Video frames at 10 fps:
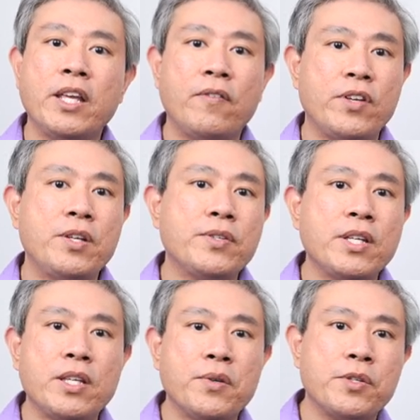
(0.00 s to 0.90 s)
If you're
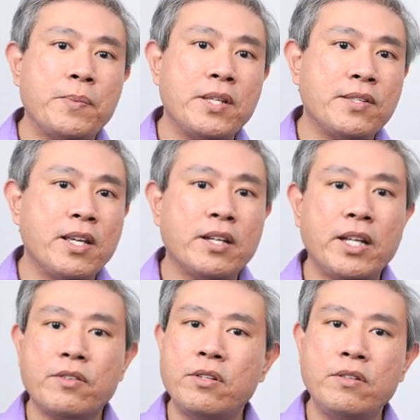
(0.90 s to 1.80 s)
using USB-C
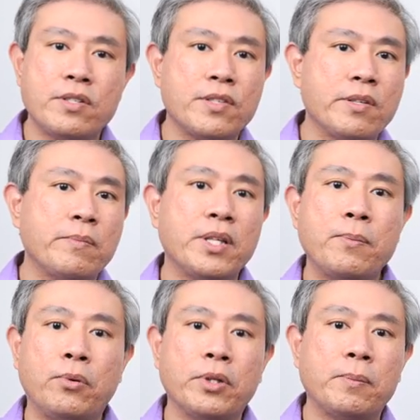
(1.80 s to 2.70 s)
connection, just
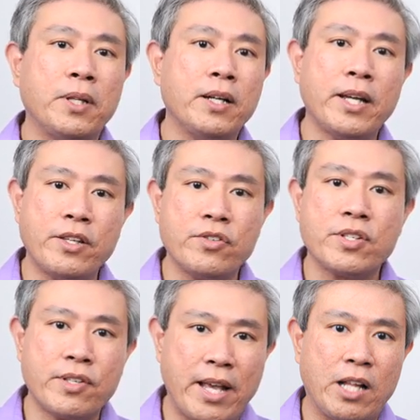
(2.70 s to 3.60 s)
simply pull the plug and you're
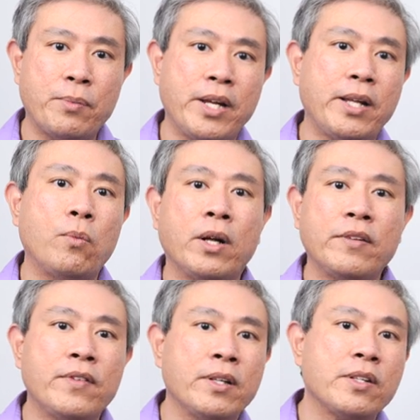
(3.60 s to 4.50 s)
just calibrating
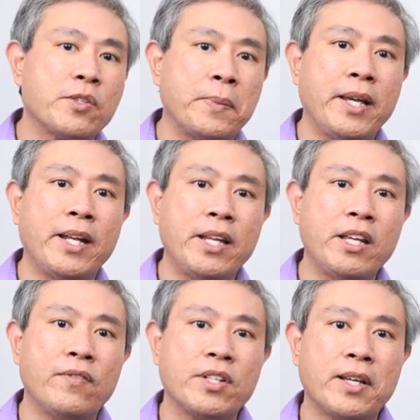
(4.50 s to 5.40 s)
one of the display at any
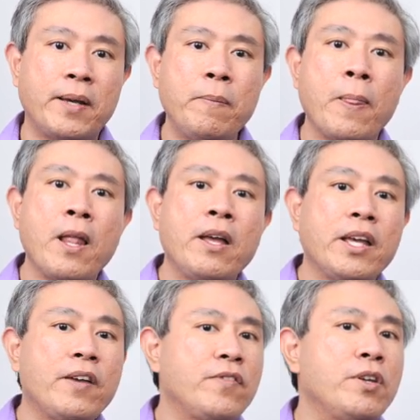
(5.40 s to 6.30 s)
given time.
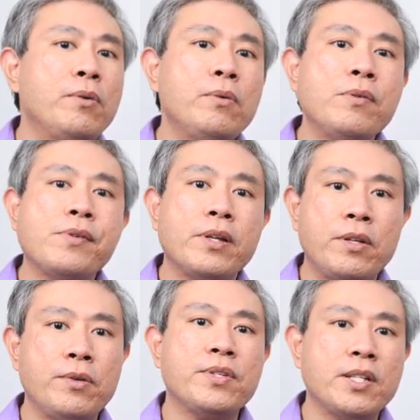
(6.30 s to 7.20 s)
If you
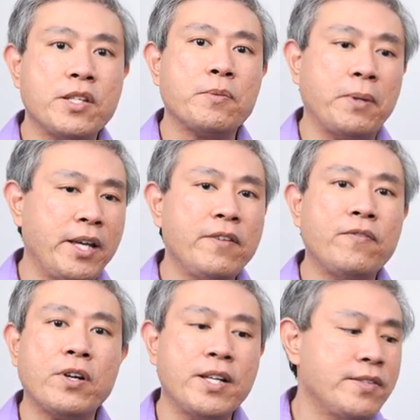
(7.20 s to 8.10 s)
use a display,
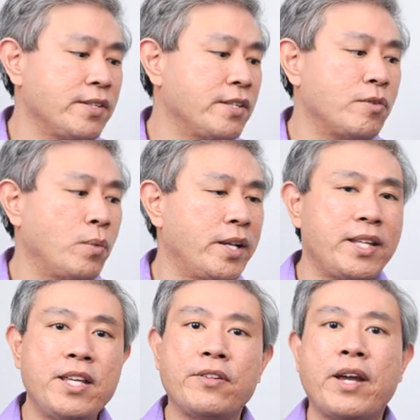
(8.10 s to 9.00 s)
for instance, with
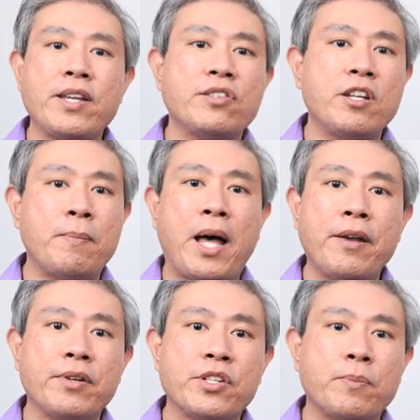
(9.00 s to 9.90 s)
either HDMI
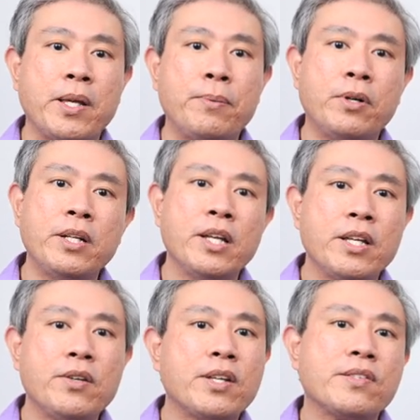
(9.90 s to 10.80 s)
or DisplayPort,
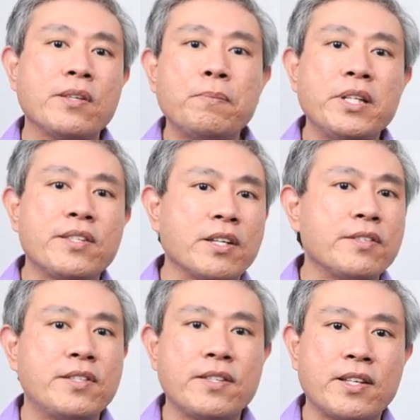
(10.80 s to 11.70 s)
you can simply
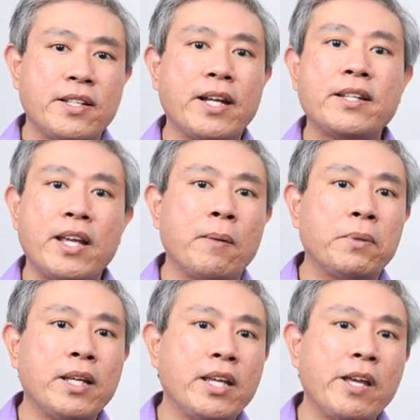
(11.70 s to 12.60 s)
just disconnect the
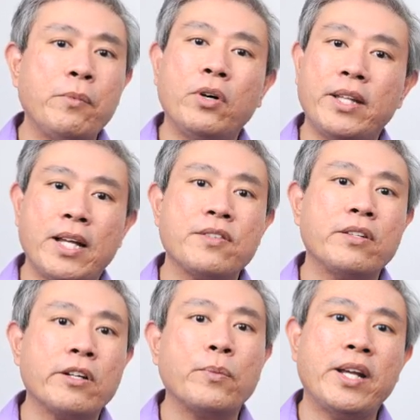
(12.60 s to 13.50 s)
uplink cable, and that's
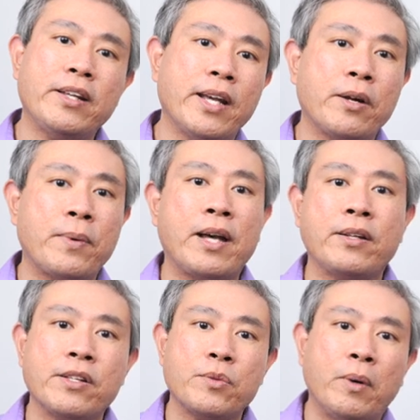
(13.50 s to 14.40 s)
another way to get around
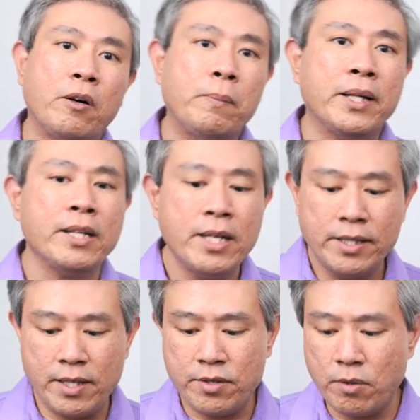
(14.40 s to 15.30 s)
it as well. But
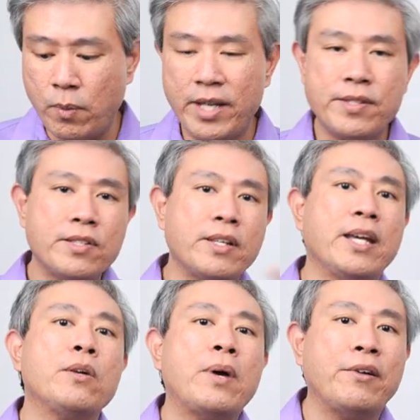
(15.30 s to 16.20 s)
these are ways to
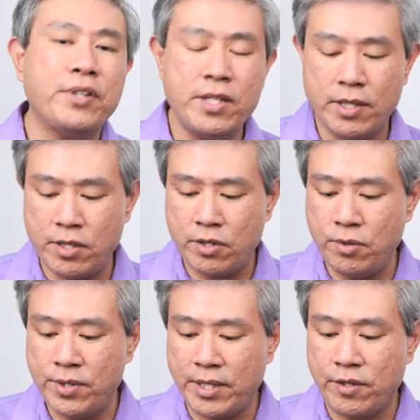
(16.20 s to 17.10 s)
get around these
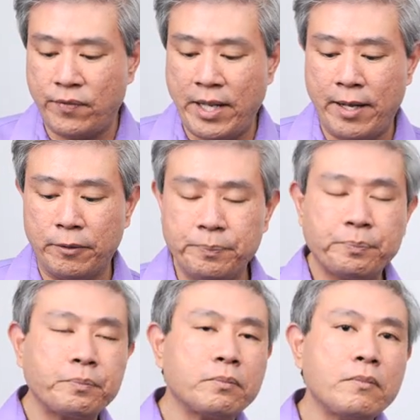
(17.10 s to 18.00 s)
issues as of now.
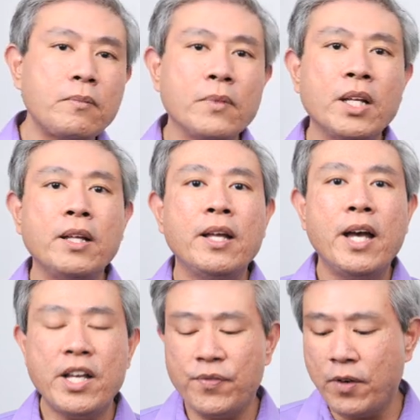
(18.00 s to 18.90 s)

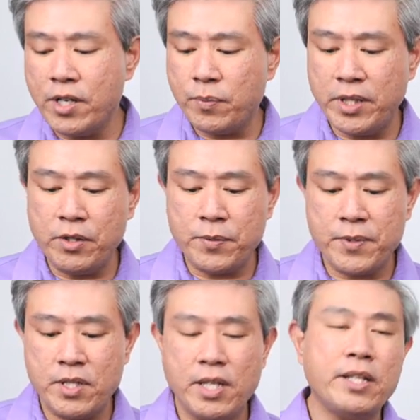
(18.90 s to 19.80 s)
As far as Windows
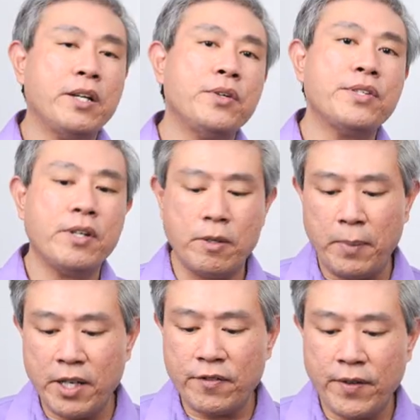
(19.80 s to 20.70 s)
Machine goes, there are
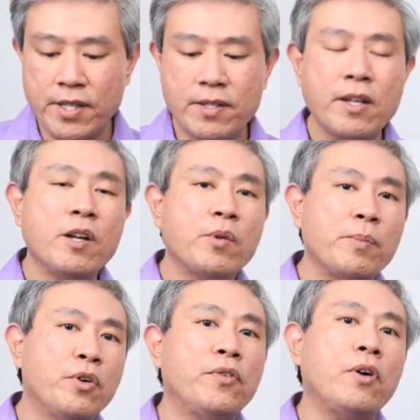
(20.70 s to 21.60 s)
bug fix,
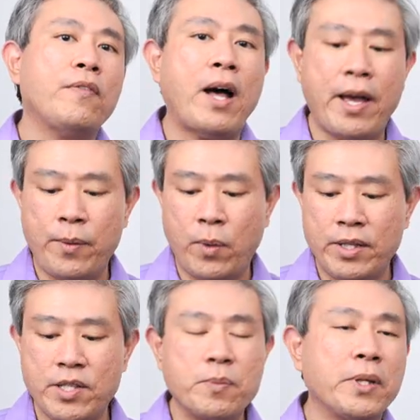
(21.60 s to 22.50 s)
removal of
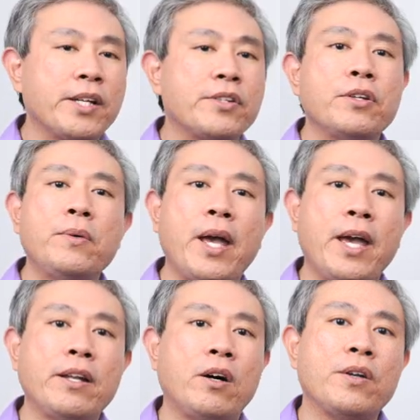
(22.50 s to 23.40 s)
I1 Display 2,
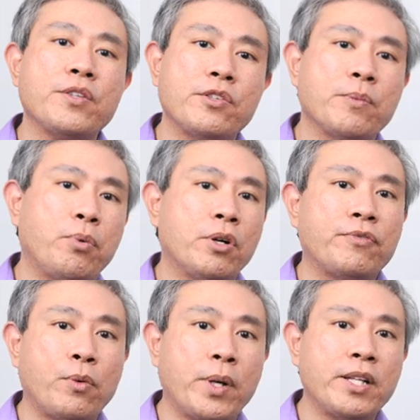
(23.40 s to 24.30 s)
and also support
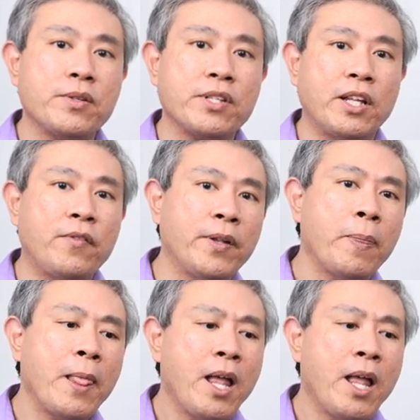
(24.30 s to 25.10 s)
for Windows 11.